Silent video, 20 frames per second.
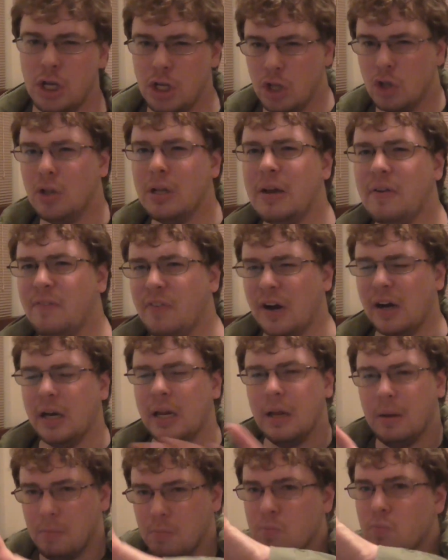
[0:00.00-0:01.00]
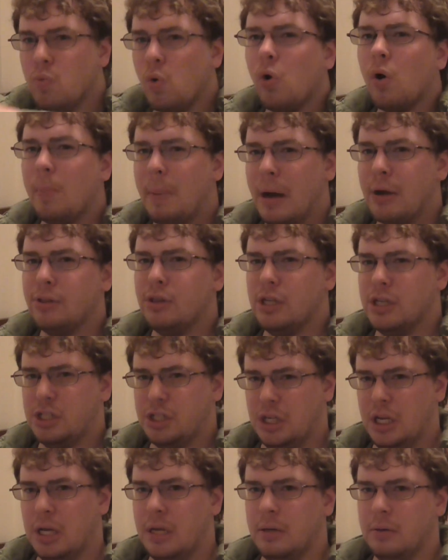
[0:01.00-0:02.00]
You'll end up finding more about
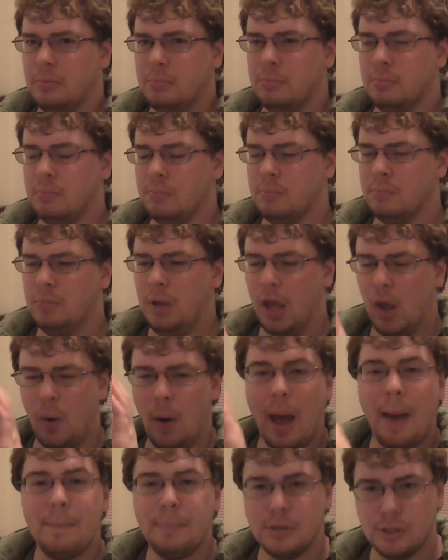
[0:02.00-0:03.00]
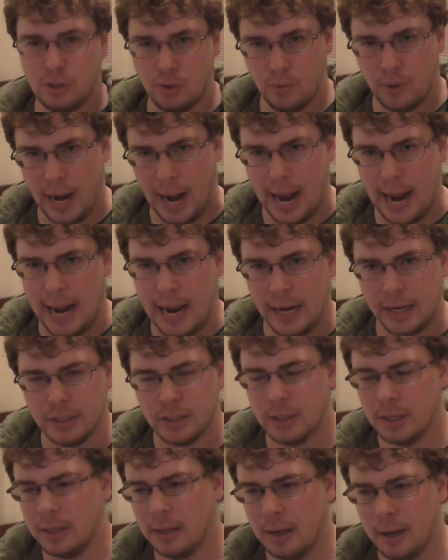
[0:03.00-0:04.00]
this in, you know, episode 8.